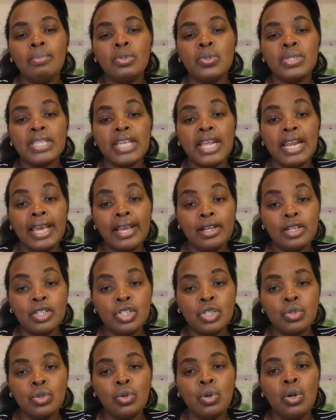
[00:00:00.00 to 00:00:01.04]

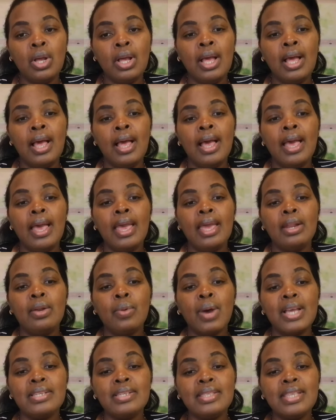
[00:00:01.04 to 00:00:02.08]
select you. And
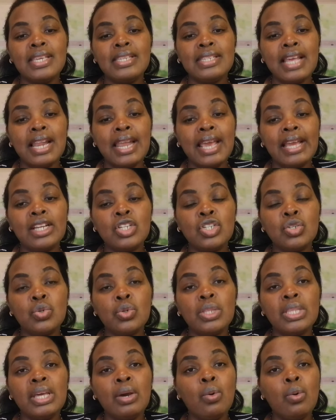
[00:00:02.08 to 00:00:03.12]
once they select
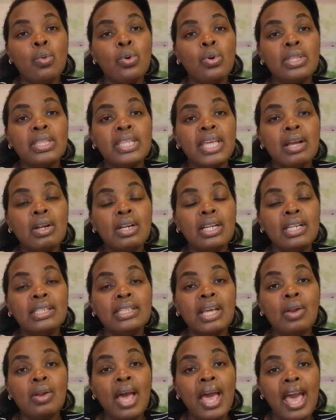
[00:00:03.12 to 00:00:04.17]
you,
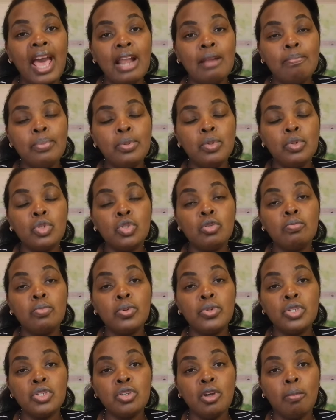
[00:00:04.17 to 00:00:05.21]
they'll help you to
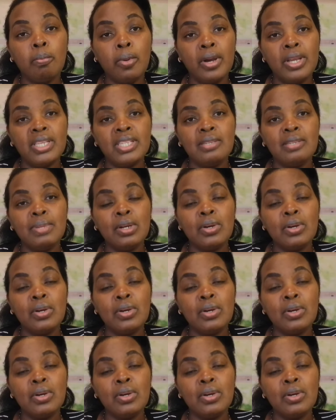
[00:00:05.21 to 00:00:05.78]
boost your points.